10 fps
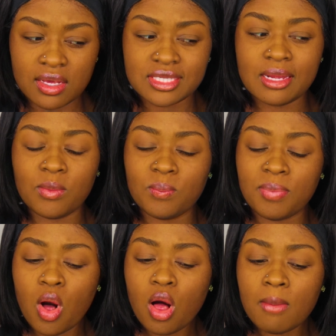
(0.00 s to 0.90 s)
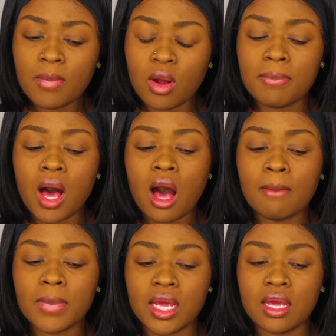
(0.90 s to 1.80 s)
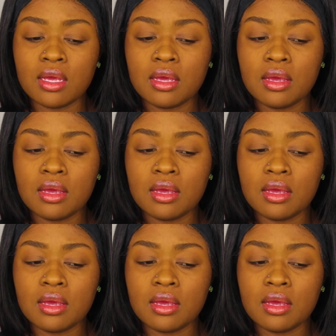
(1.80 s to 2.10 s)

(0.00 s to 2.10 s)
Is it palm or pomade?